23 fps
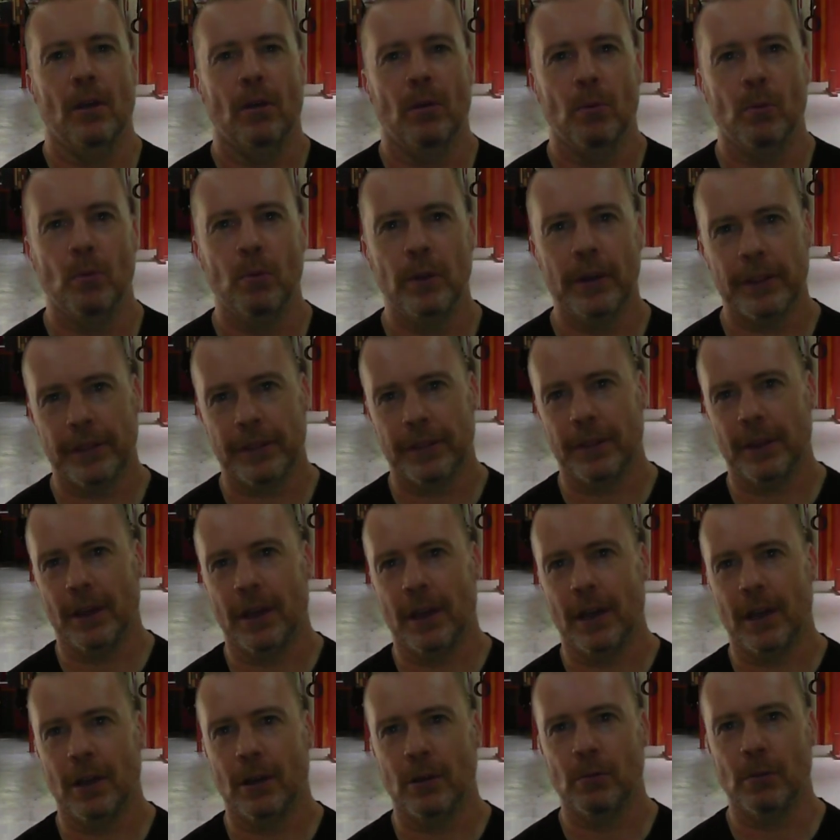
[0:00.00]
with
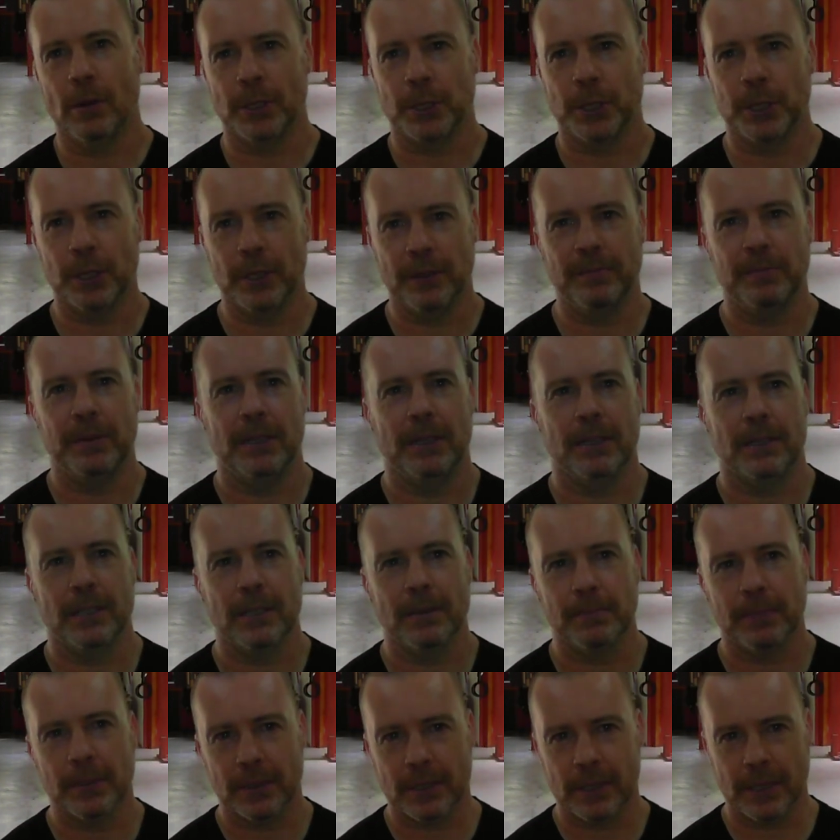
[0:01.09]
what should have been a
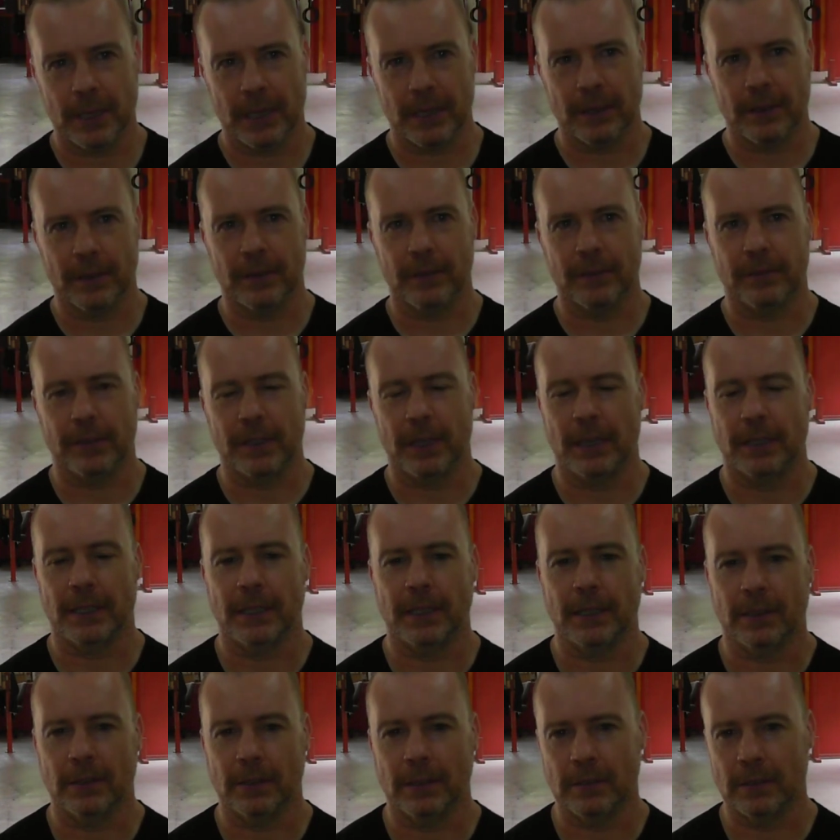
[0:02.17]
simple set of
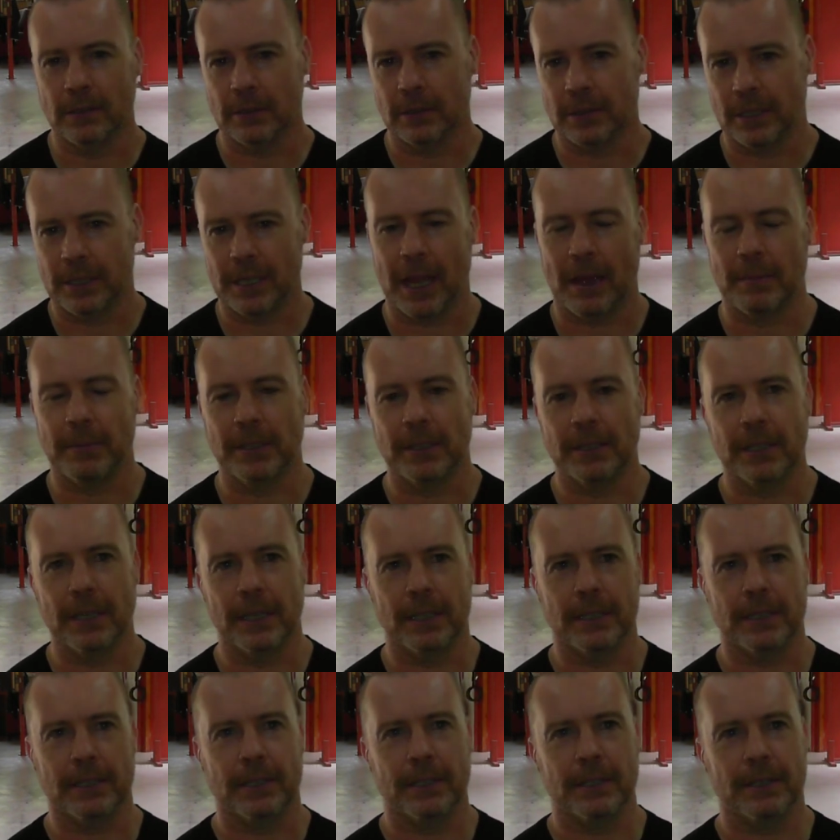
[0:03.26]
cutting or stabbing
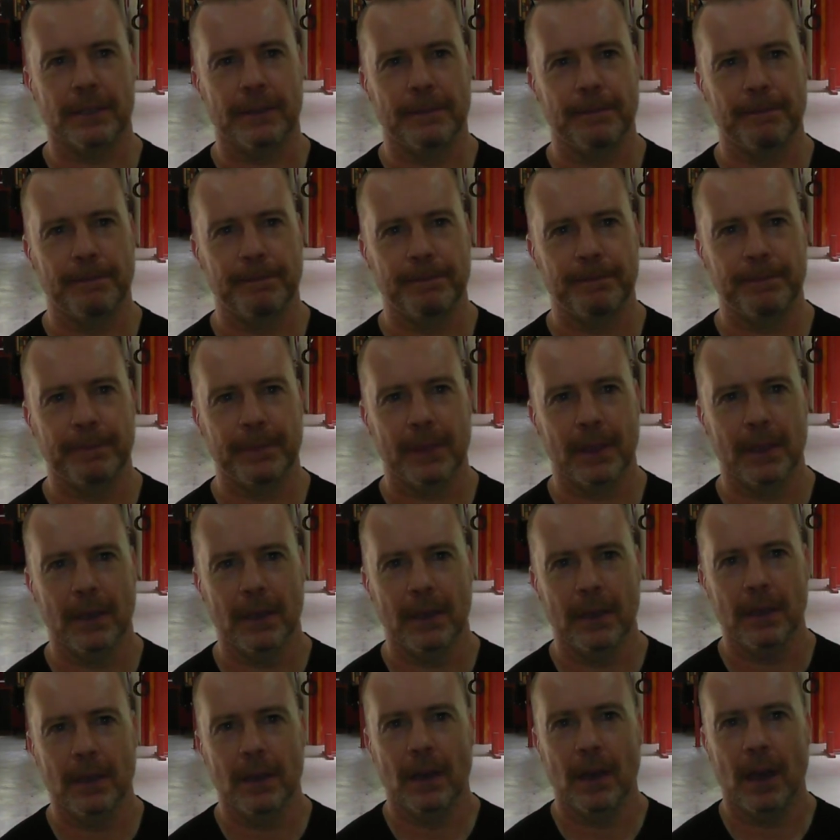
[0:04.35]
tests.
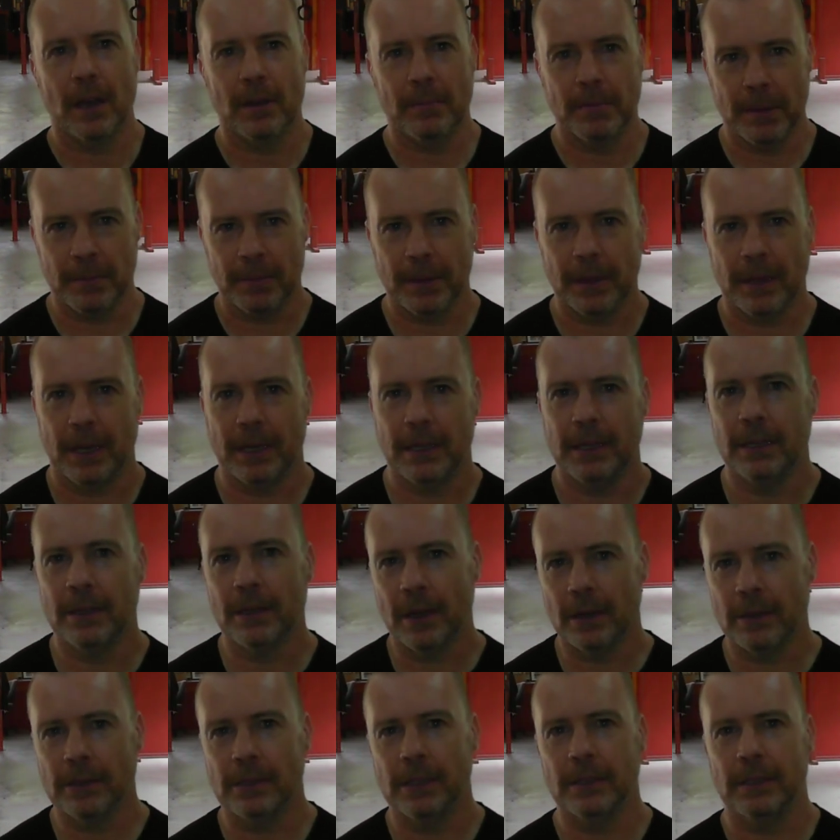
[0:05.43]
I remember that he
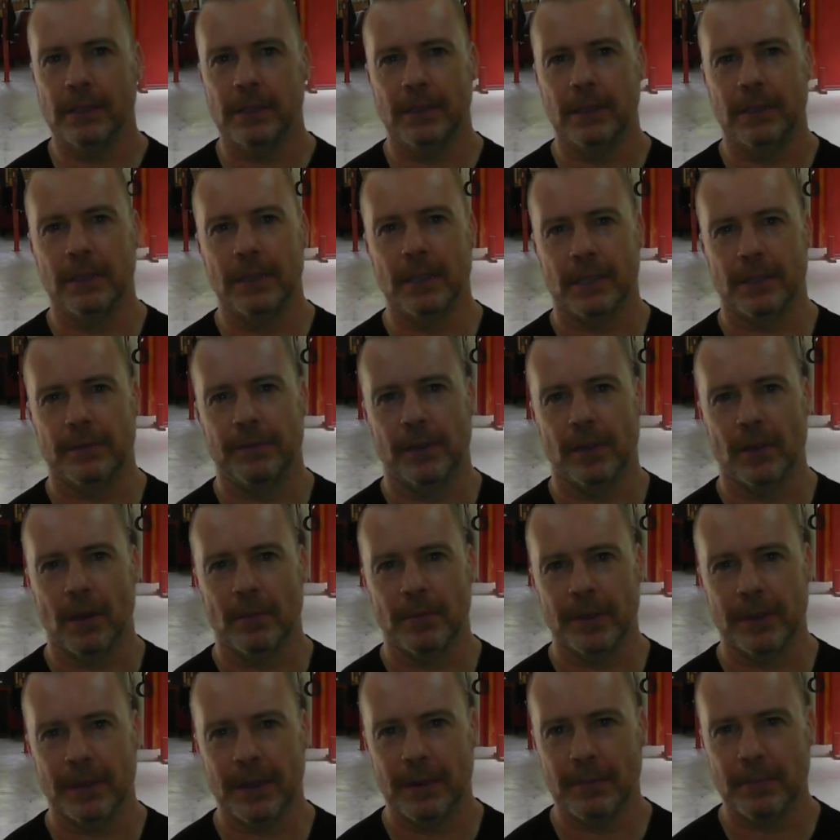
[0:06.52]
noted this
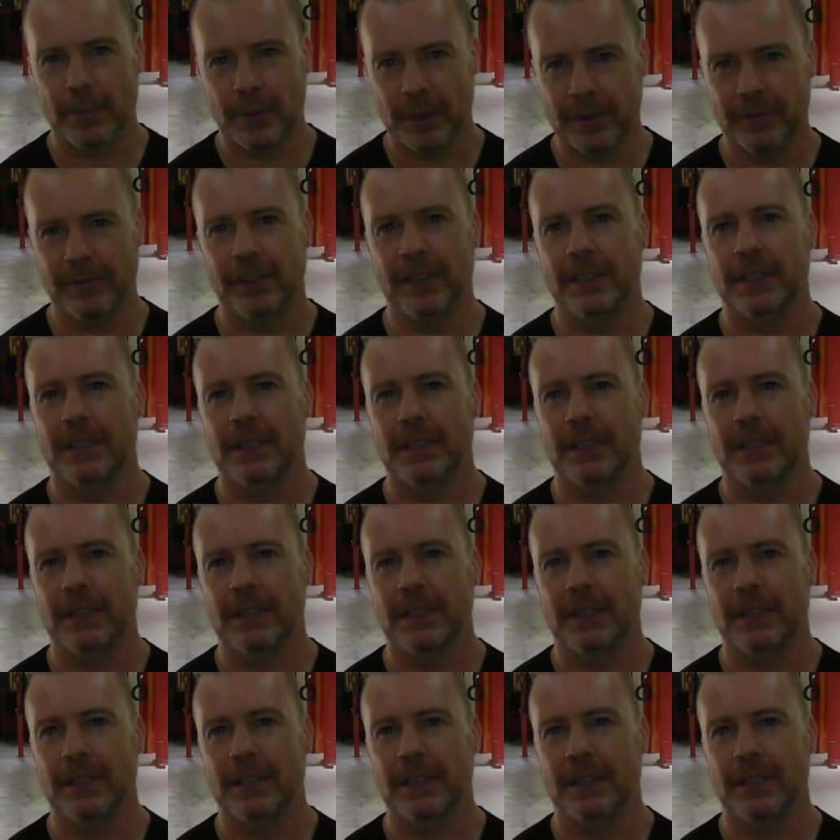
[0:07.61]
phenomenon and briefly